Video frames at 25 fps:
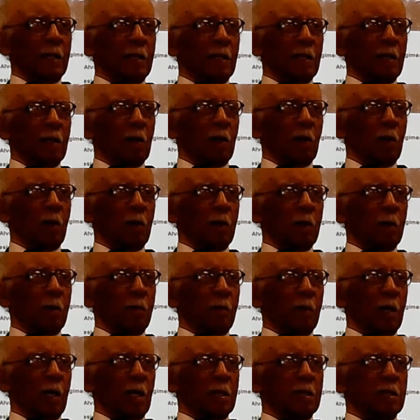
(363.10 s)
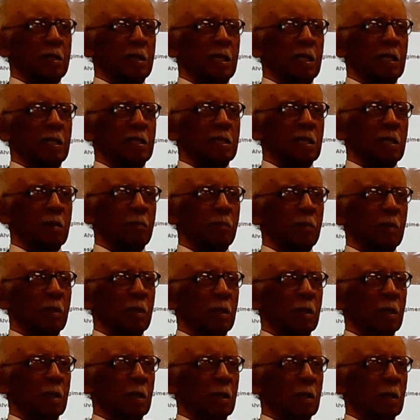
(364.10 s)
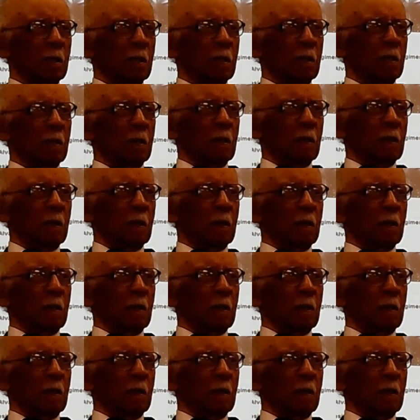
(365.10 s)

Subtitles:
had to learn him, not teach him. And